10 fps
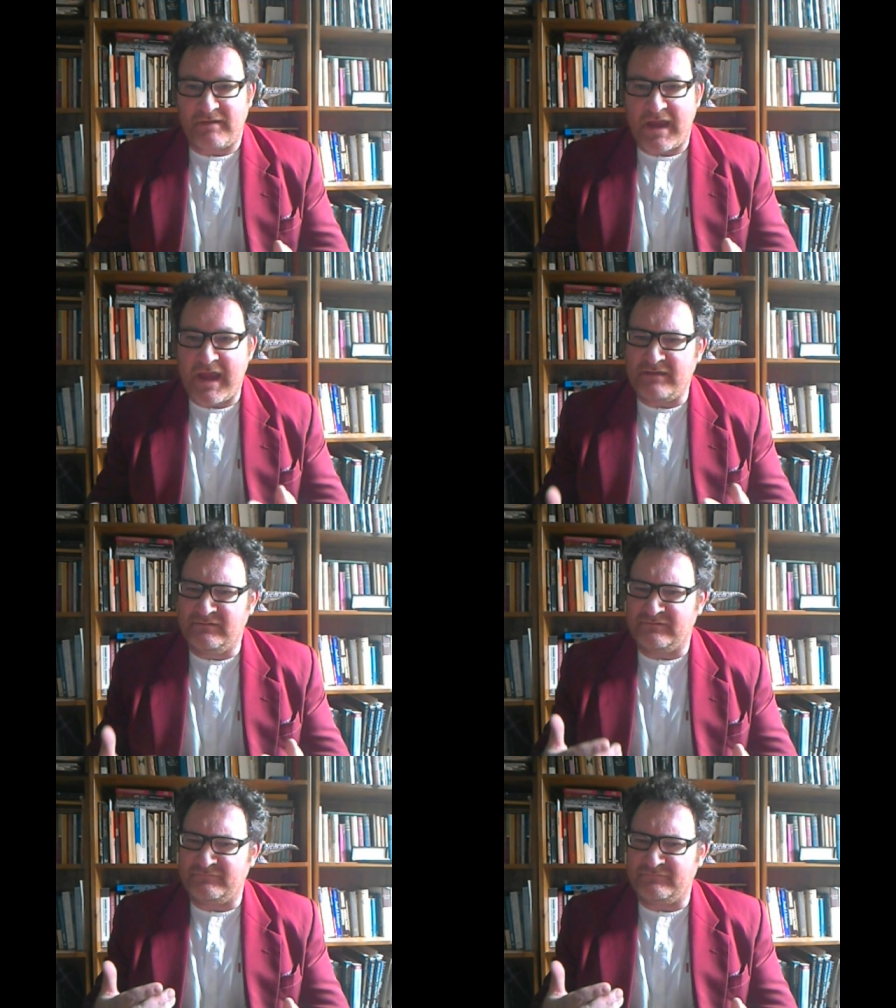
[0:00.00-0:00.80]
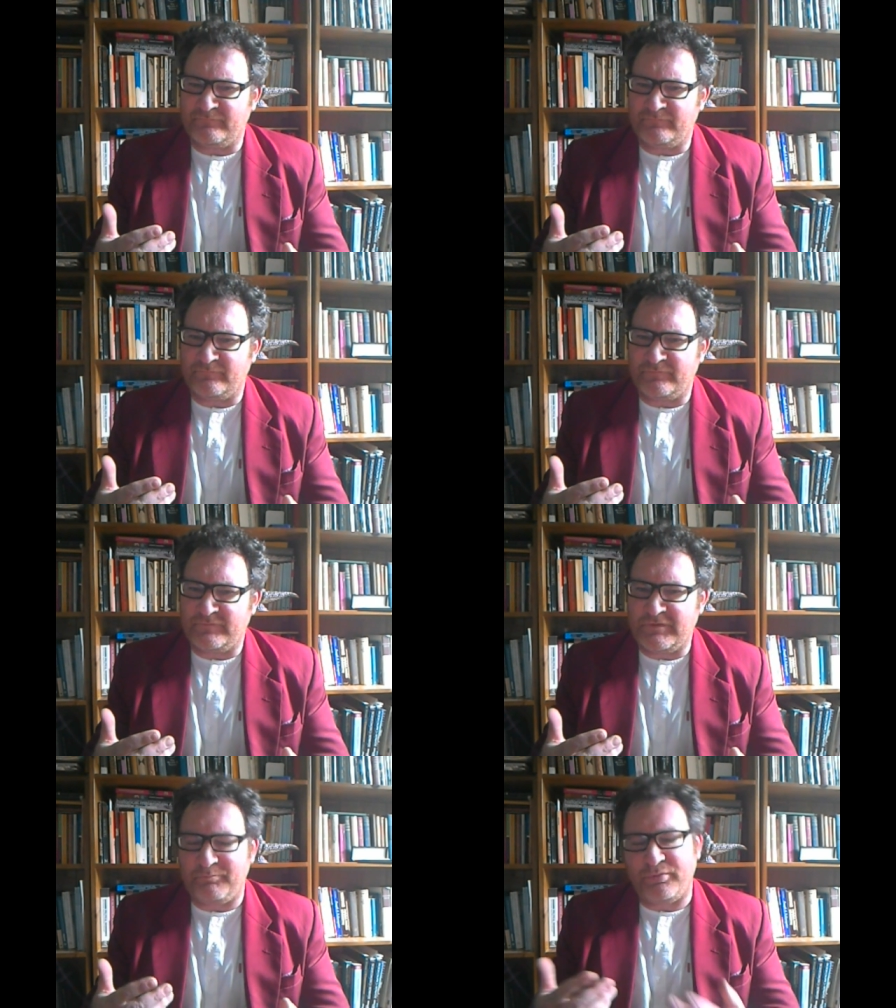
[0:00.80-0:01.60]
and
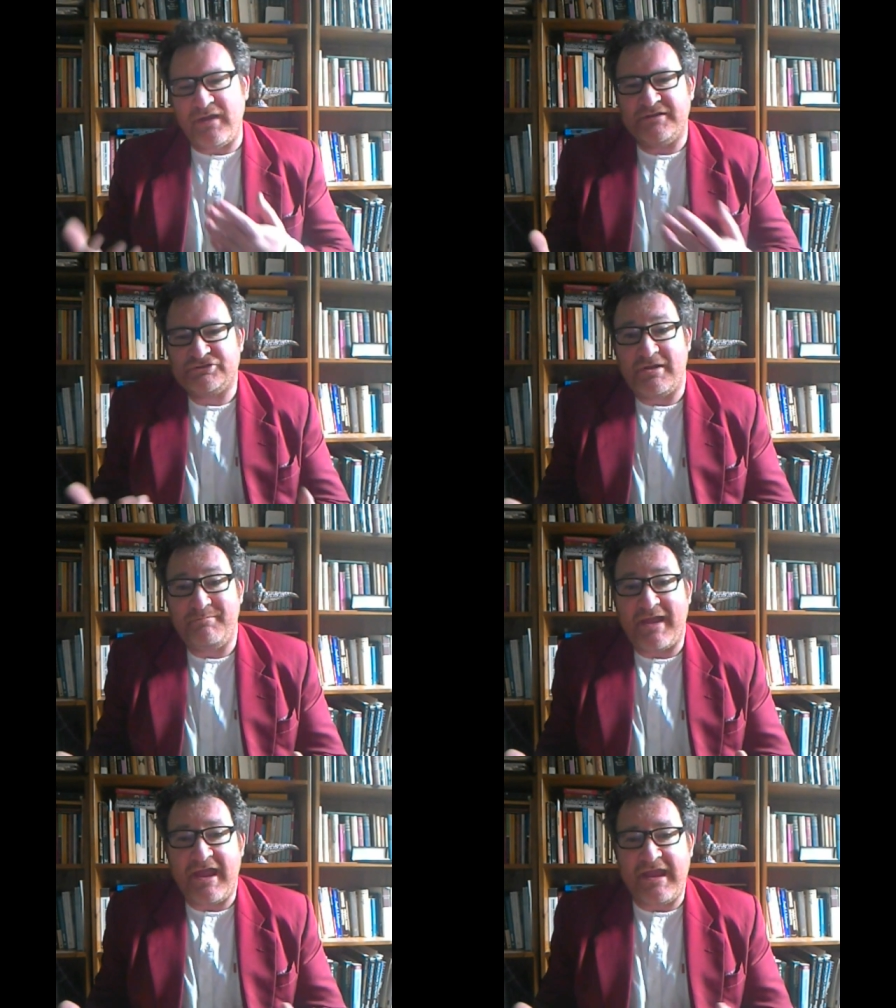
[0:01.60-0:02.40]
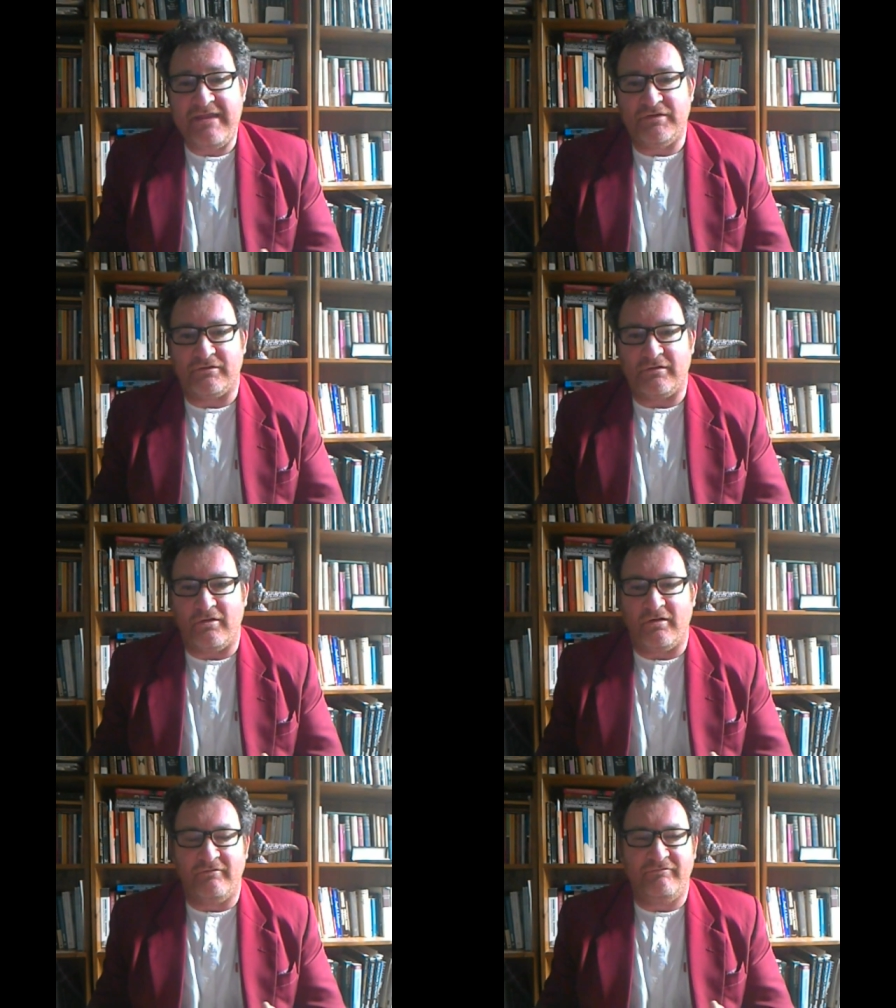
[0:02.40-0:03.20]
the predatory behavior
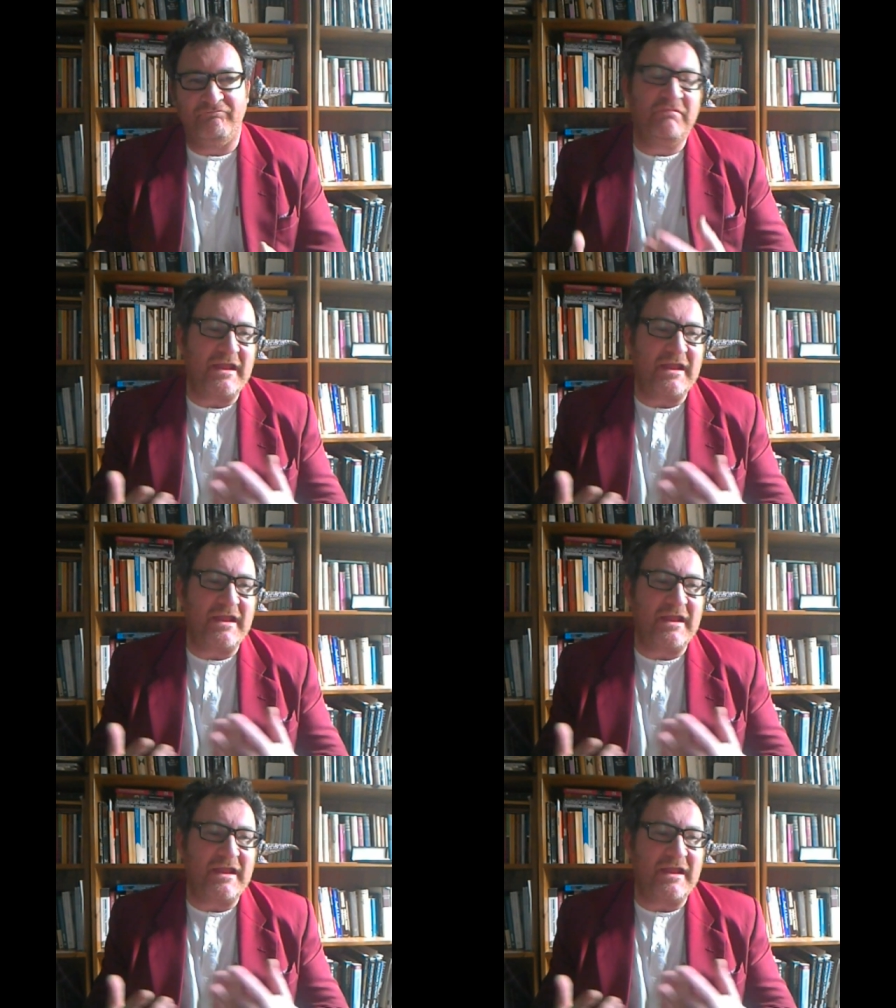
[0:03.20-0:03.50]
of